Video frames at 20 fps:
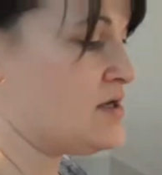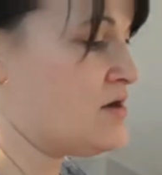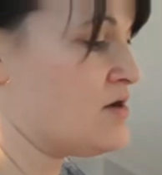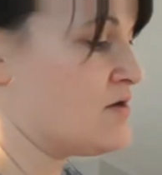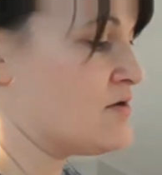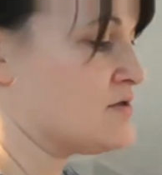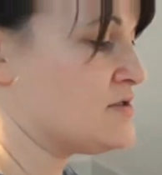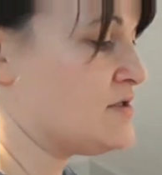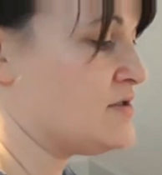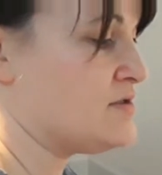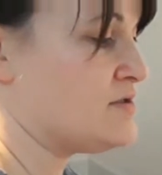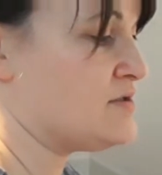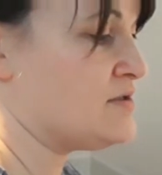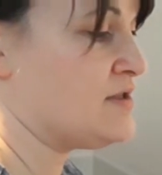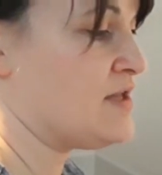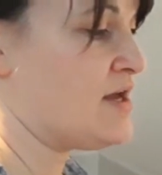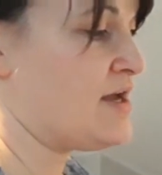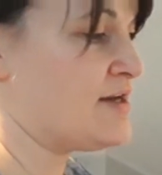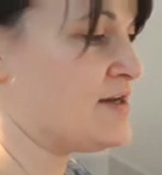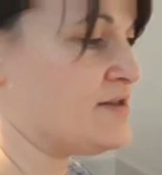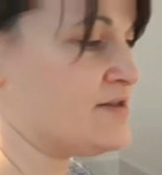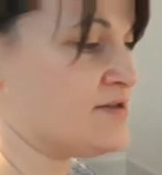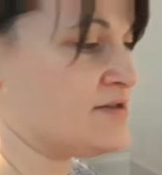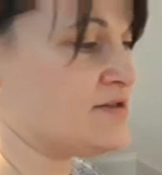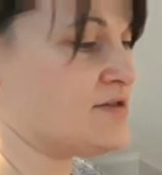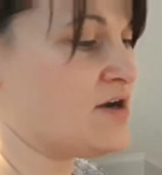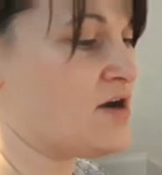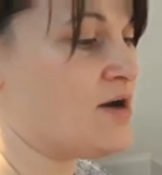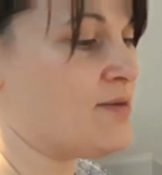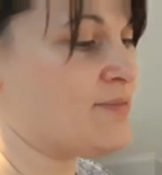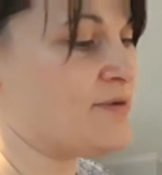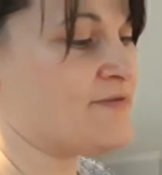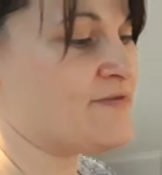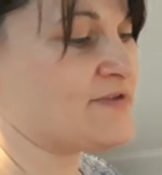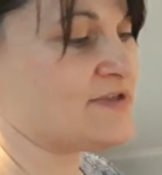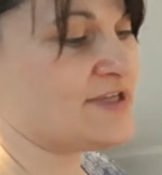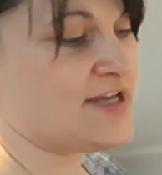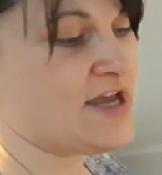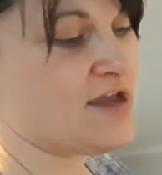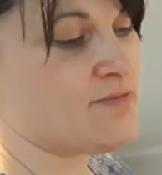horizontal line at the top of
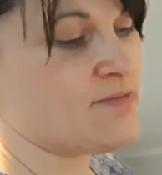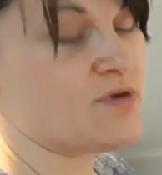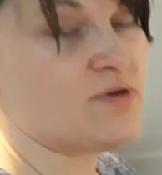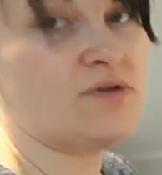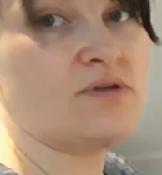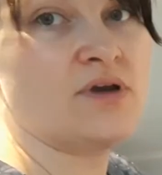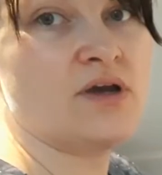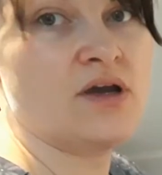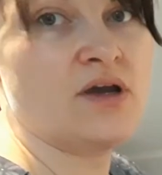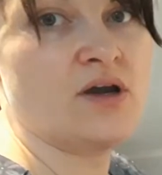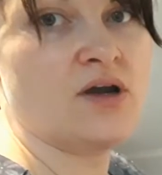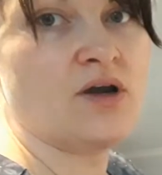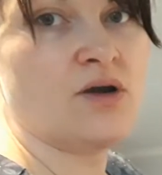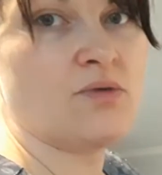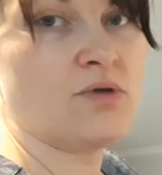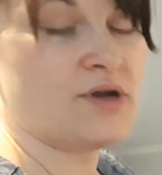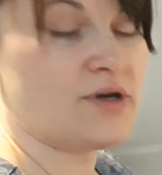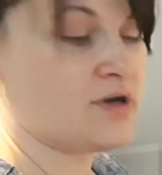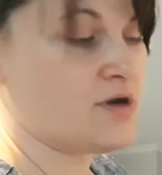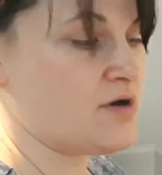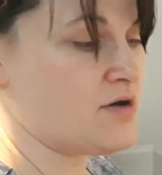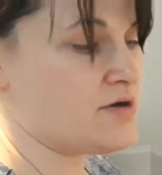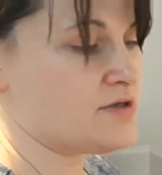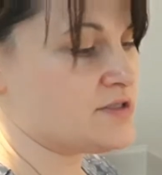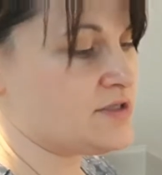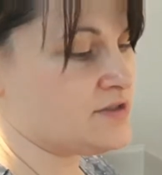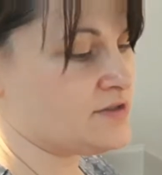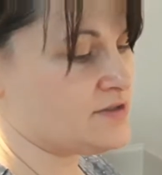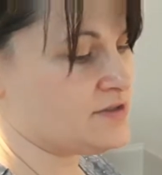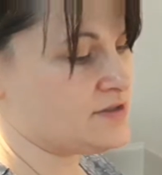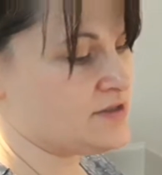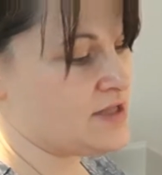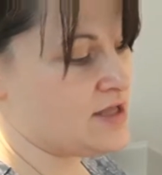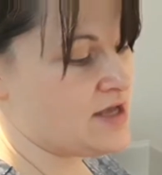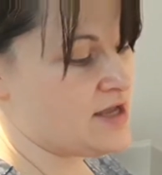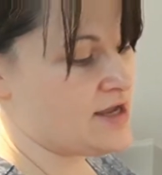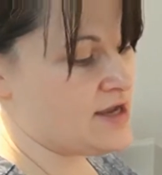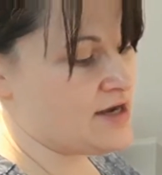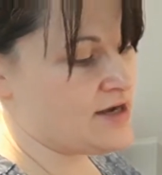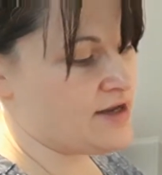the table, one horizontal
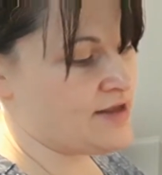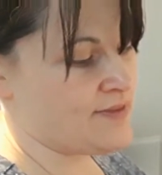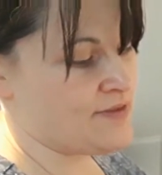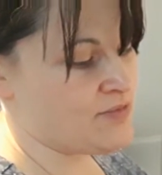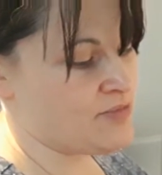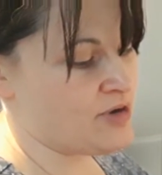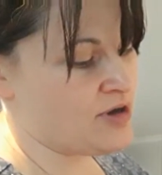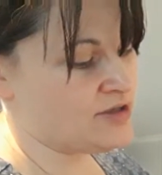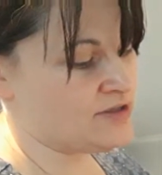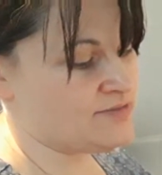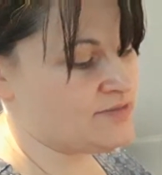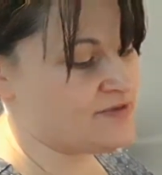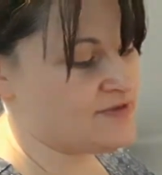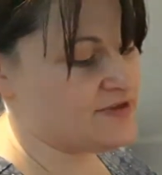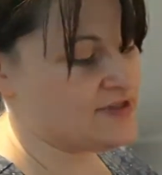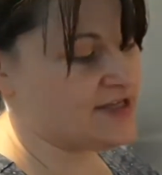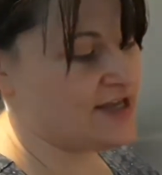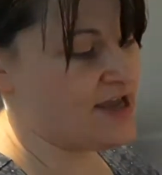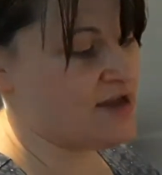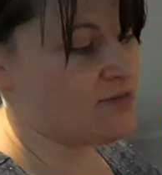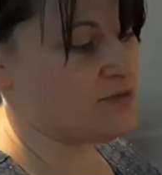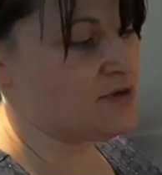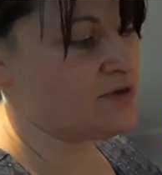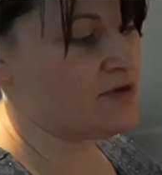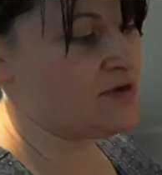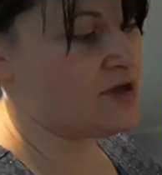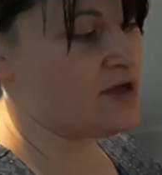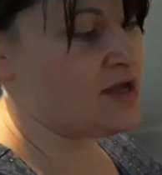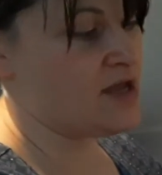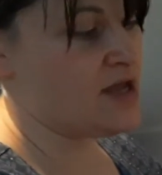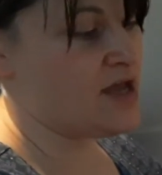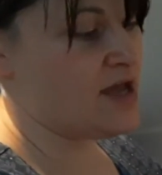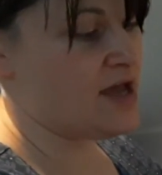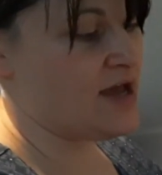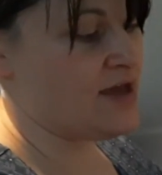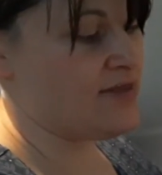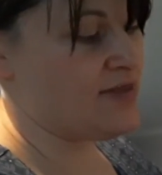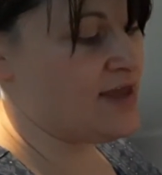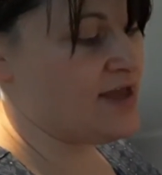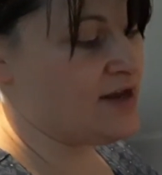line at the bottom of the table,
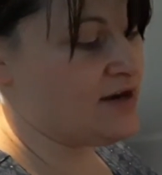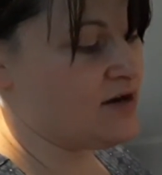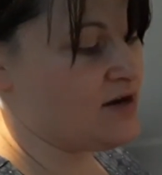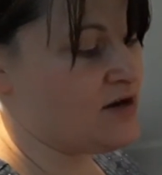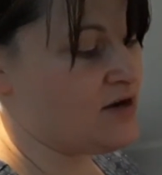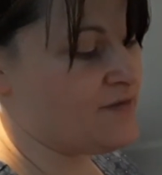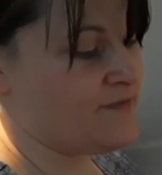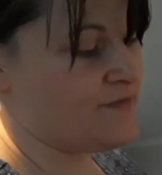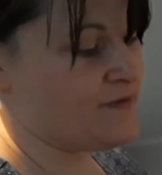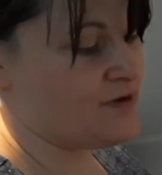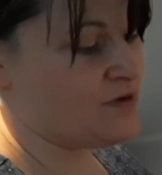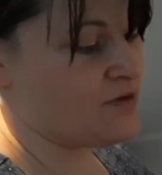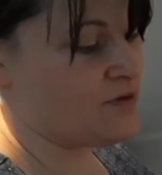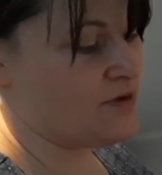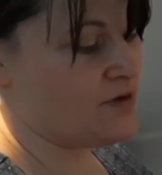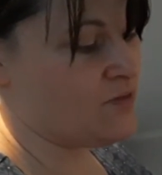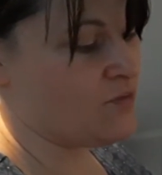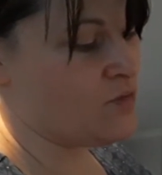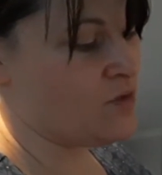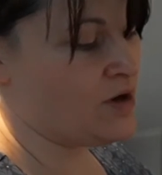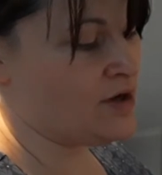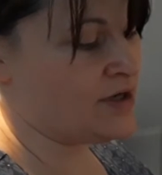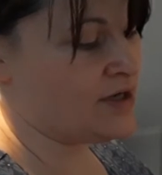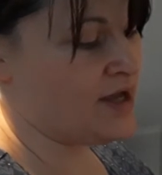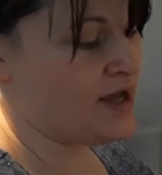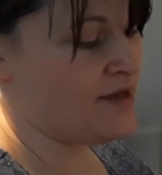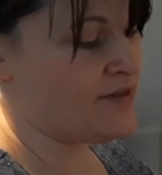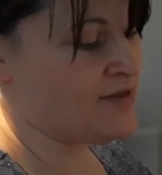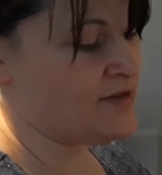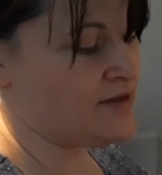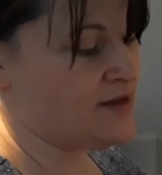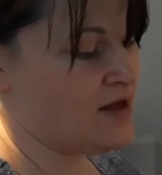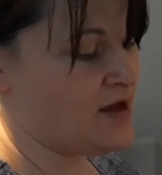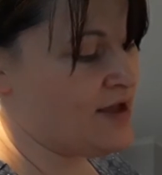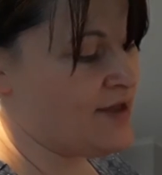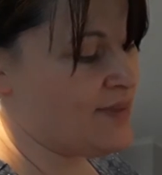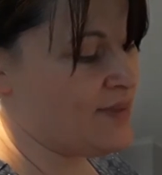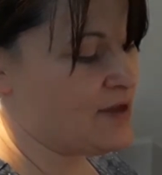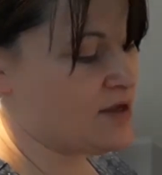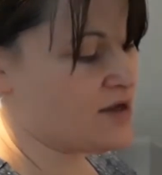and then often one other
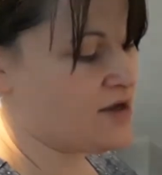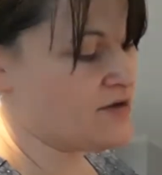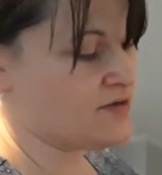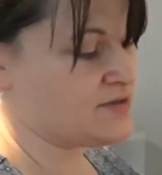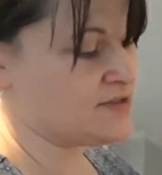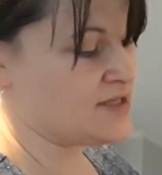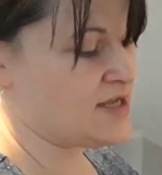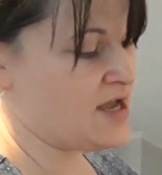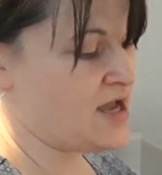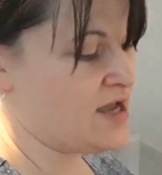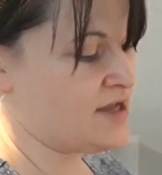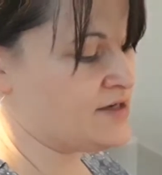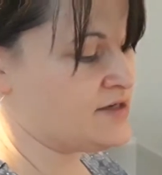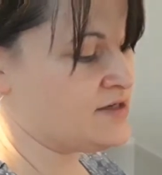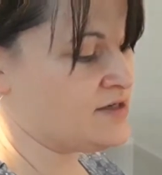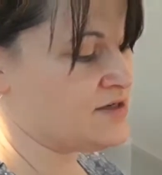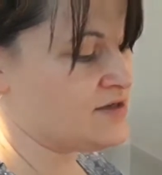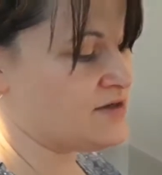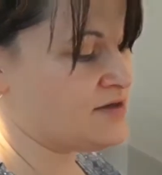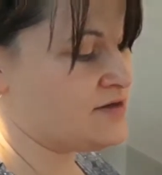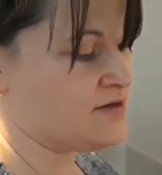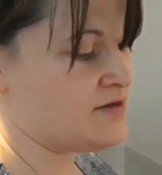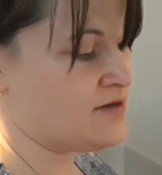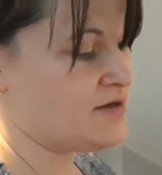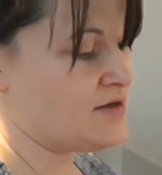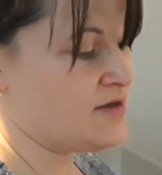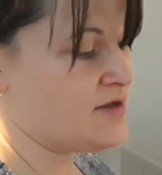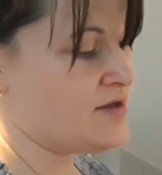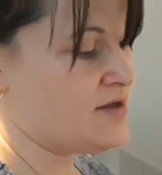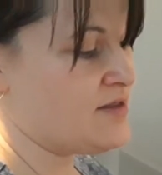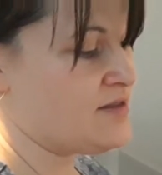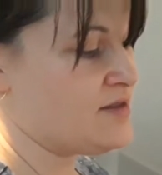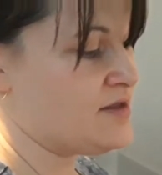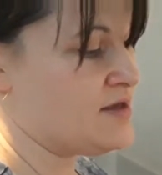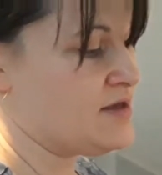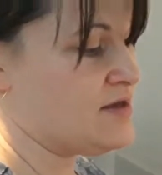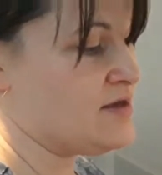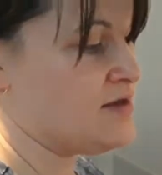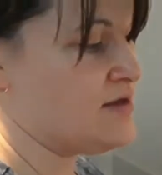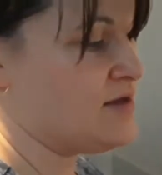line that goes under
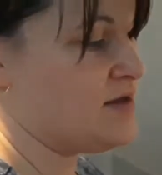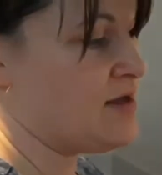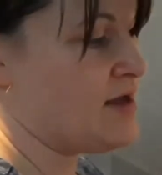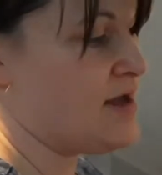the